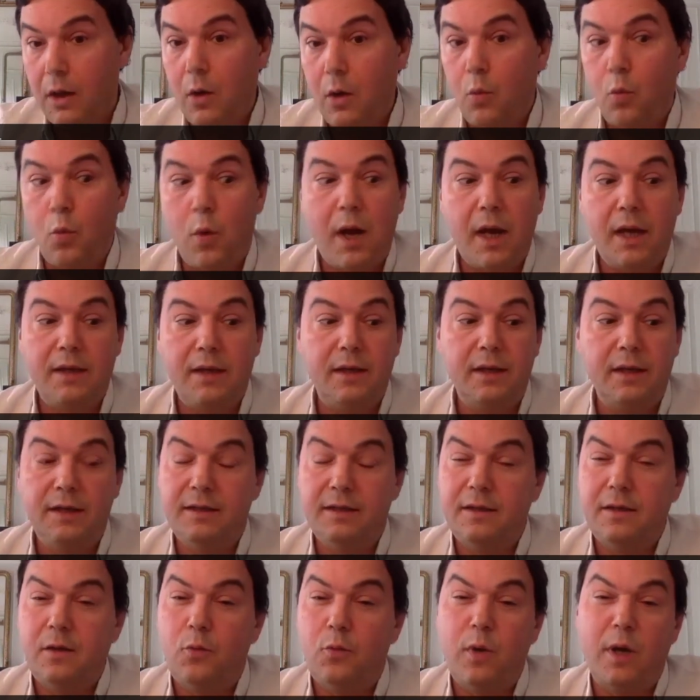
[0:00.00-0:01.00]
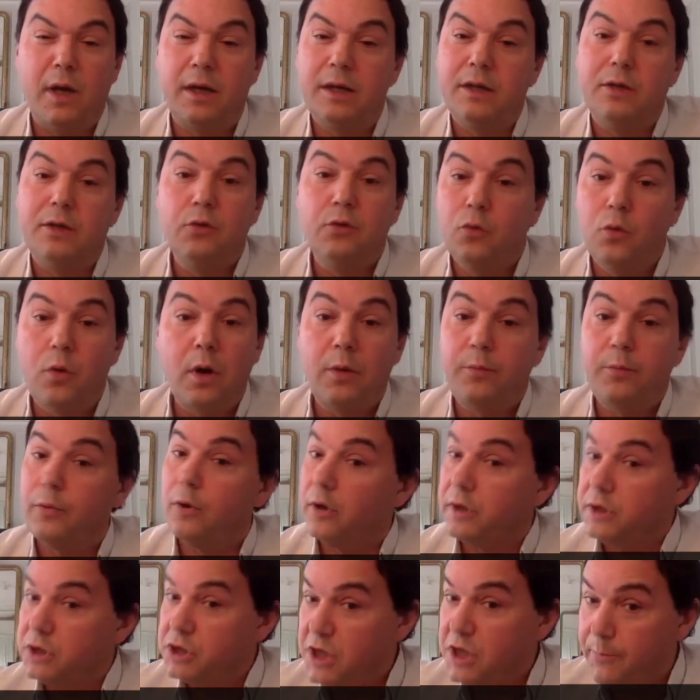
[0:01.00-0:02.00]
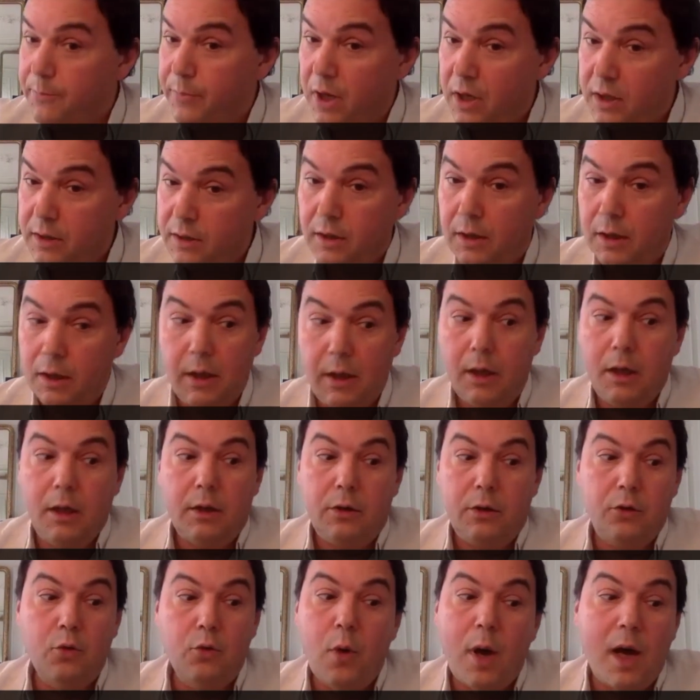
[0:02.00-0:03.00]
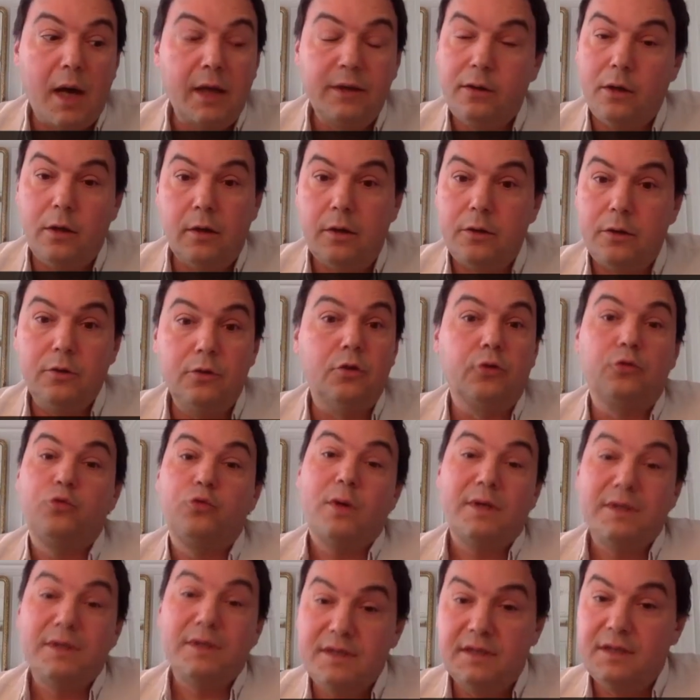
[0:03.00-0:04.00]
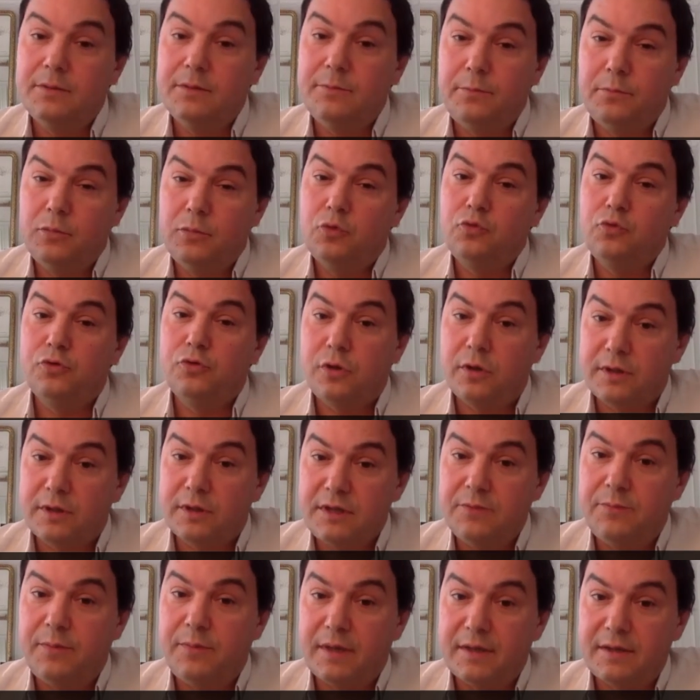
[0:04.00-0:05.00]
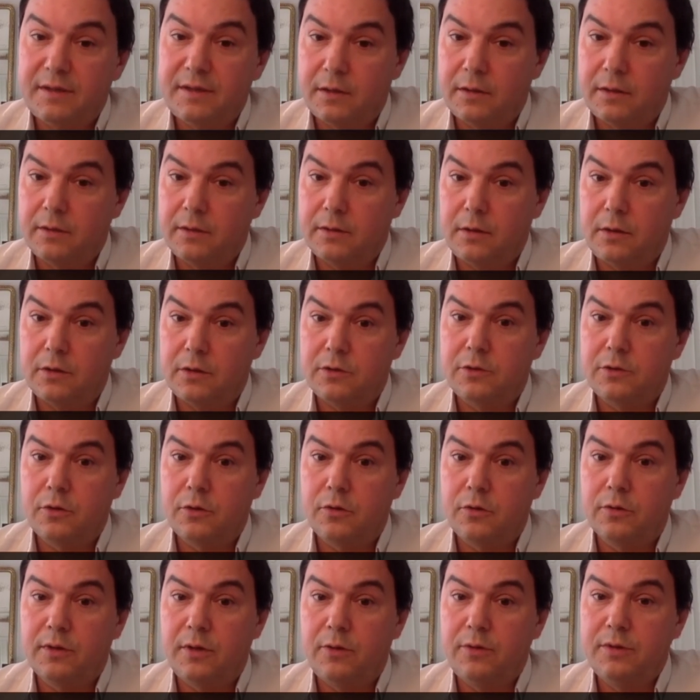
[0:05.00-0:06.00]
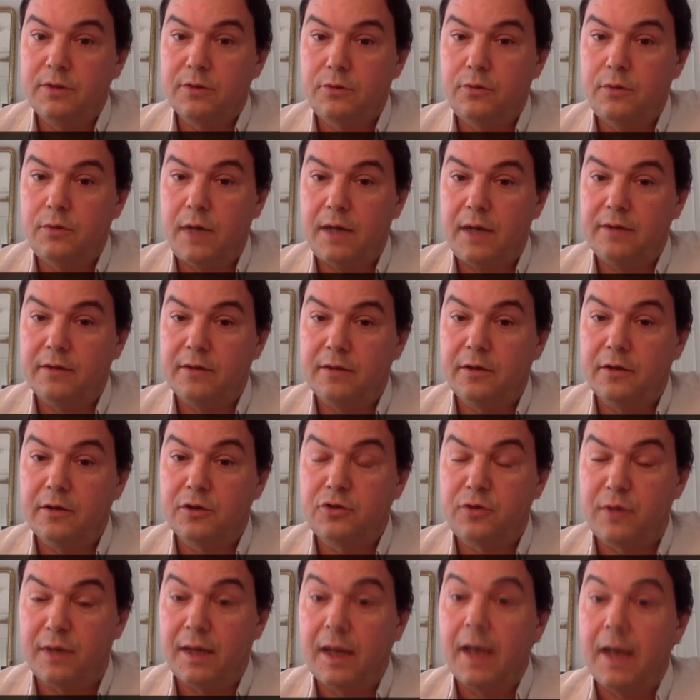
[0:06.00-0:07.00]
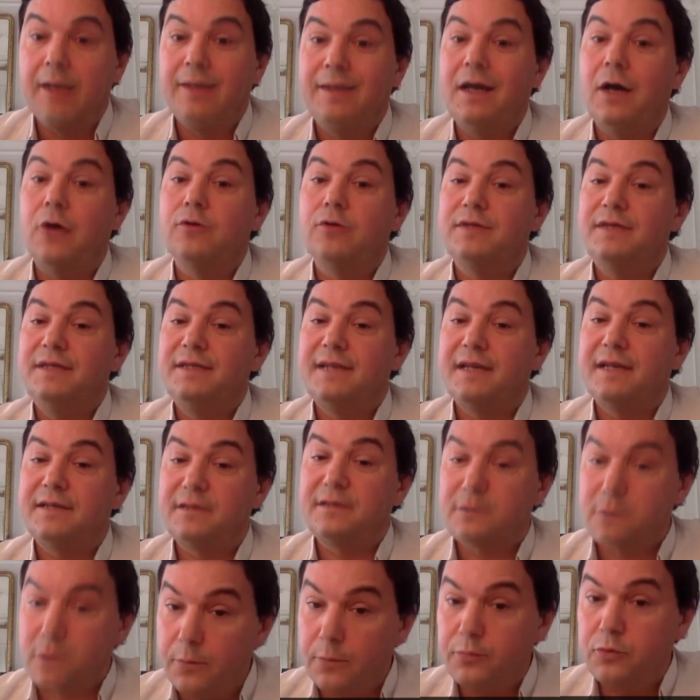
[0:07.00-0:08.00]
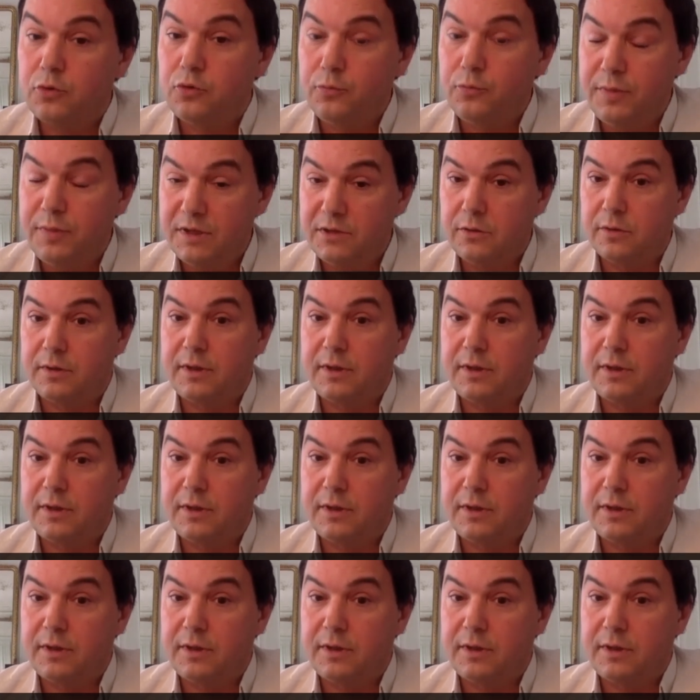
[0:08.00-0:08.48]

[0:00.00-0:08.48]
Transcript: when in where in Europe or in Japan you had uh, you know 20 to 30 percent uh, secondary school attendance rate. Now this has stopped to be the